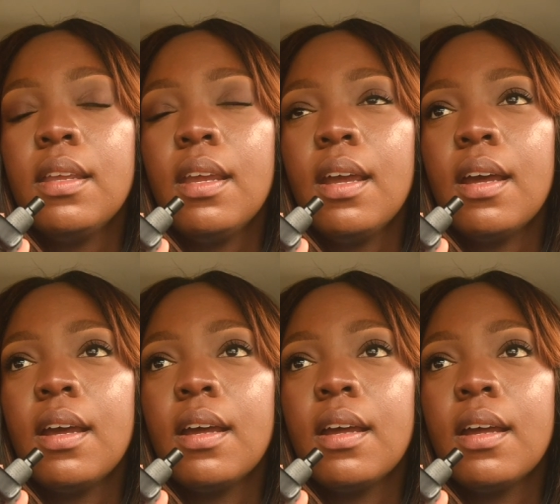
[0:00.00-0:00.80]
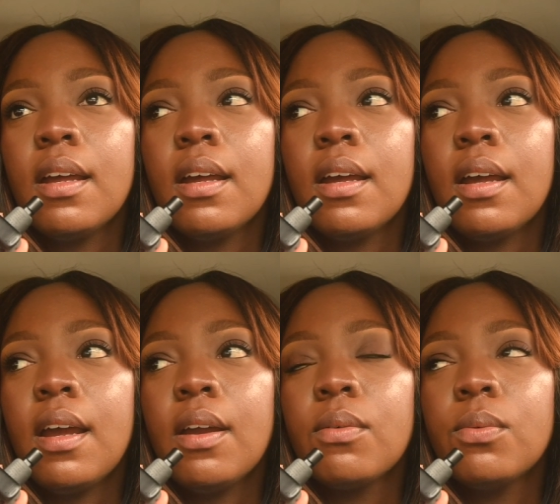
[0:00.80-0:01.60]
yeah,
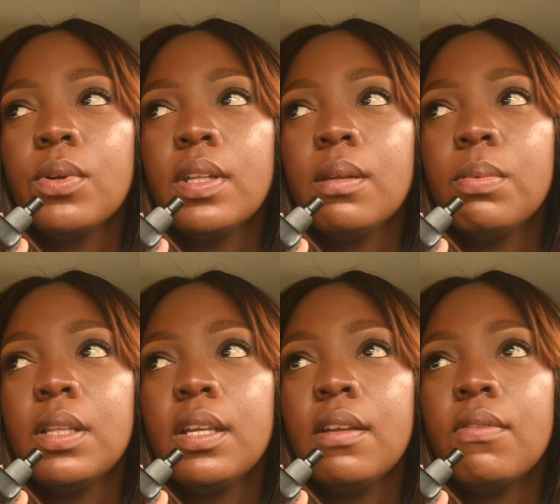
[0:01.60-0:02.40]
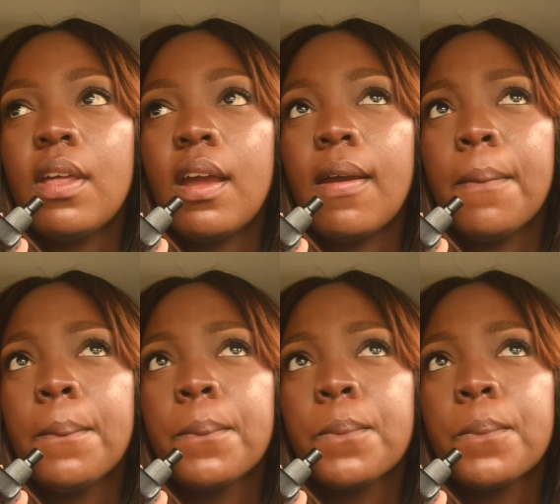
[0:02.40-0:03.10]
I really believe that